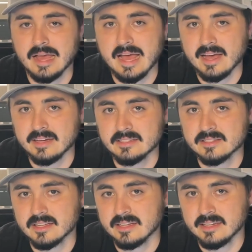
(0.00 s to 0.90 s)

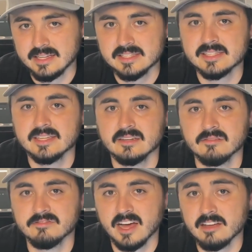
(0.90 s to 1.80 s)
and an Easton
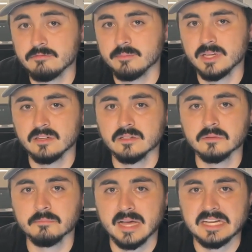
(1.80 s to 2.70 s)
5
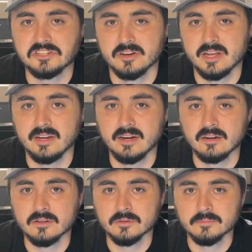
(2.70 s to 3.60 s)
mil match grade
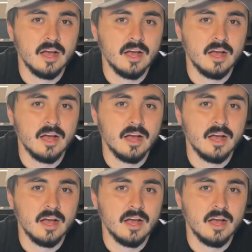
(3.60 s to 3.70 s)
arrow.